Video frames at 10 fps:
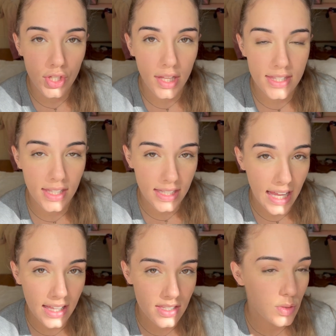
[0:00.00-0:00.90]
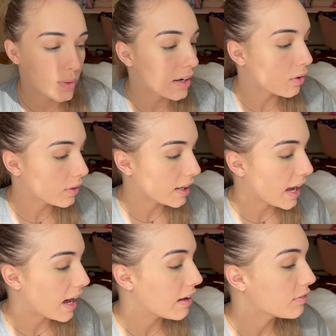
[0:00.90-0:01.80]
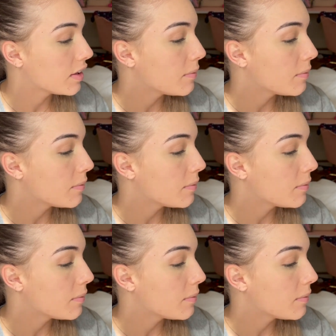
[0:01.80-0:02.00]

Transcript: It enhances what I already have.